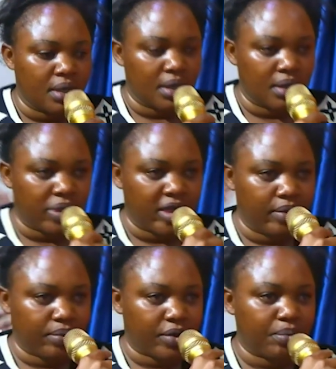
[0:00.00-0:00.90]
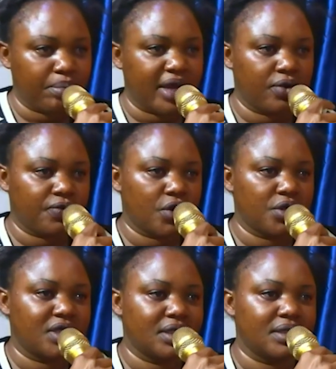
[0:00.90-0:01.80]
The blood of Jesus will
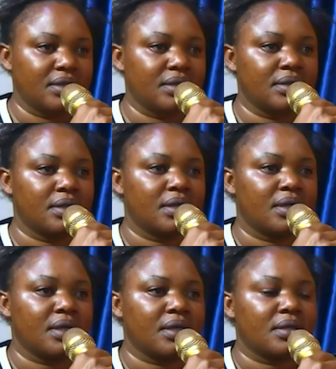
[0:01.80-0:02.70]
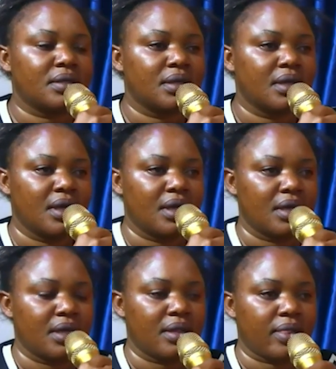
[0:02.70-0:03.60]
be the one who start
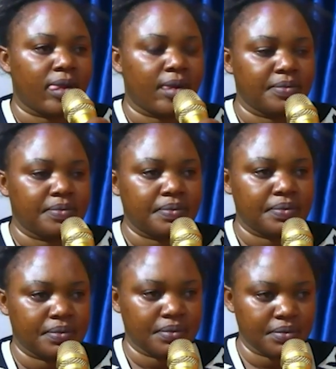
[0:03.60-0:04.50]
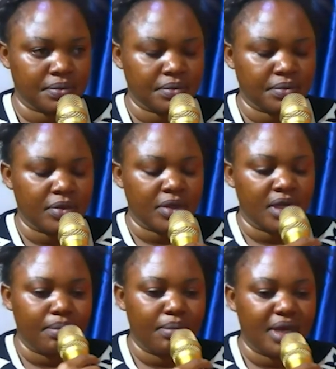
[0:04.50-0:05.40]
now speaking for you,
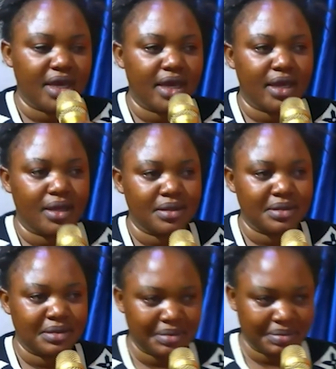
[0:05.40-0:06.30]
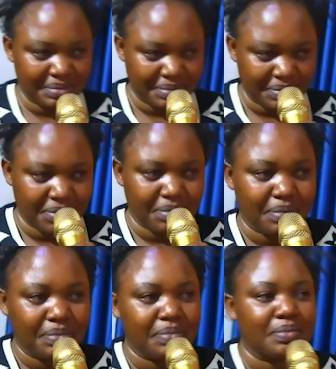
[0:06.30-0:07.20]
fighting for you,
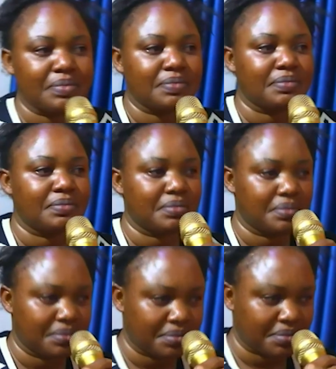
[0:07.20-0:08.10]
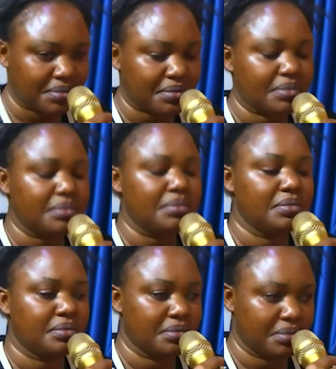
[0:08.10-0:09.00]
protecting you. We
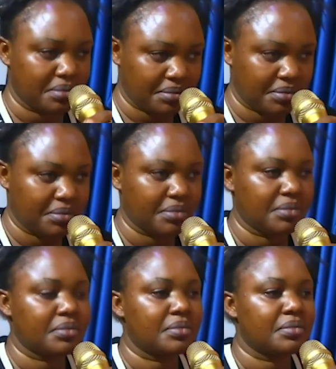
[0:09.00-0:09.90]
replace it now.